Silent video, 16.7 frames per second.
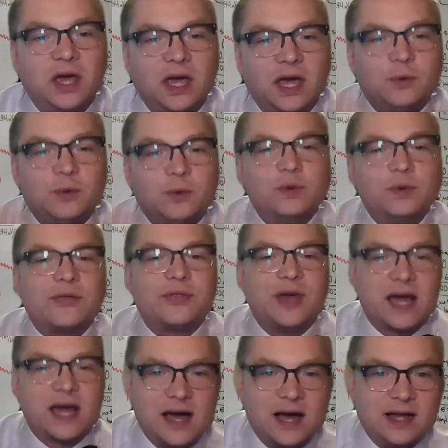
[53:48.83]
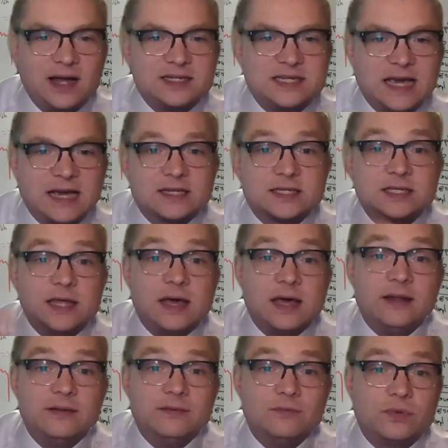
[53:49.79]
And without that context,
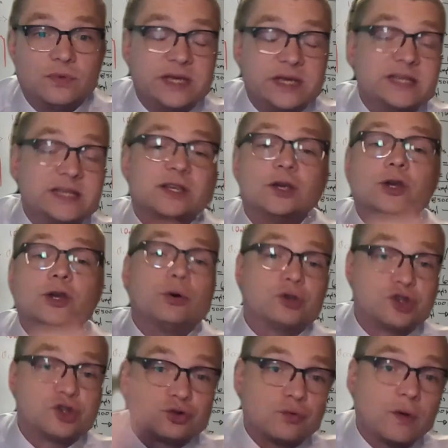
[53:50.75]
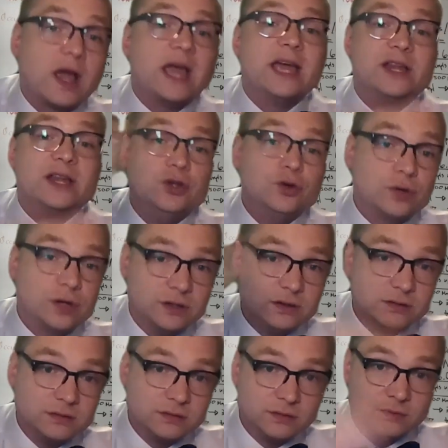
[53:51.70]
then things can go astray and you
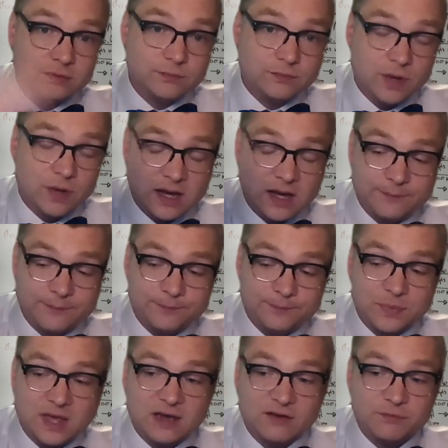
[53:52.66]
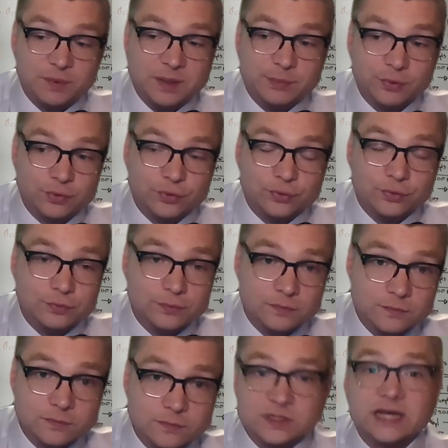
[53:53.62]
can have people who
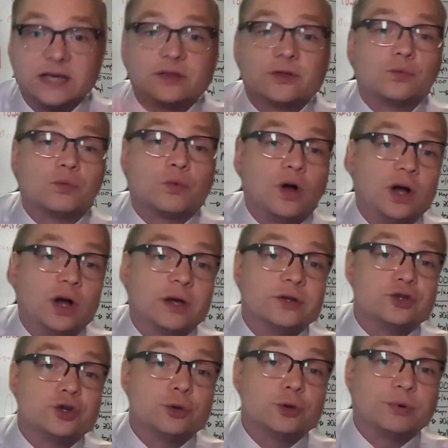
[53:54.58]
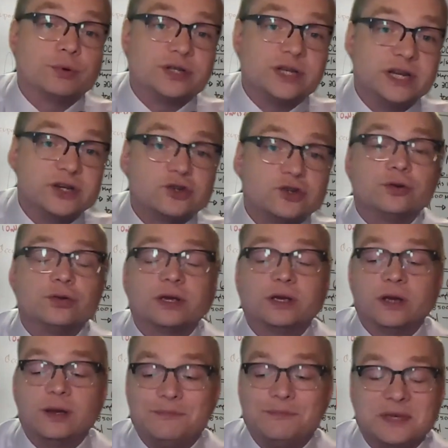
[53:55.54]
take the wrong interpretation or
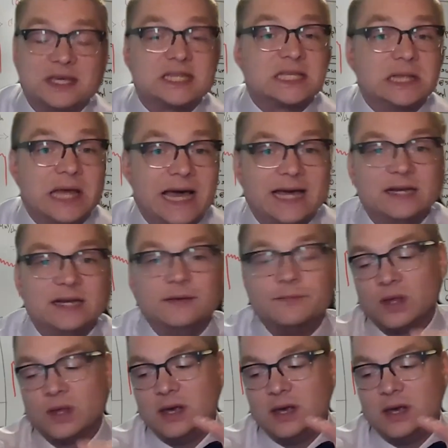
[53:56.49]
get misled.